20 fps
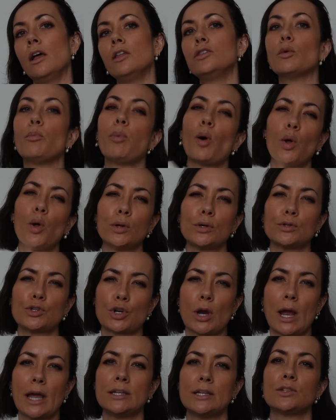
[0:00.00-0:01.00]
the polo
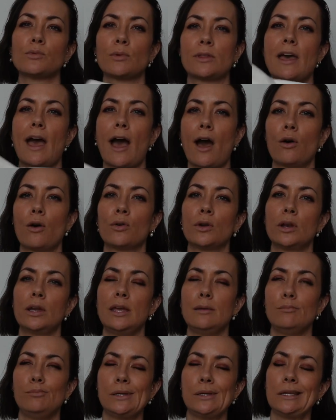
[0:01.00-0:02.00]
trend without
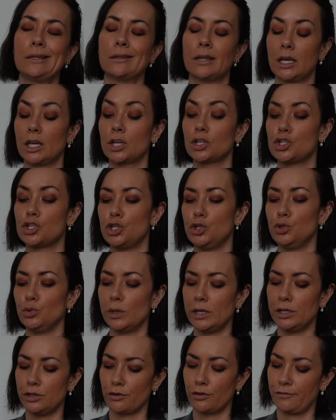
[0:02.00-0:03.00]
it being like too
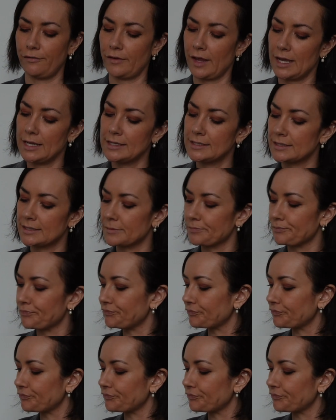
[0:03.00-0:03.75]
in your face.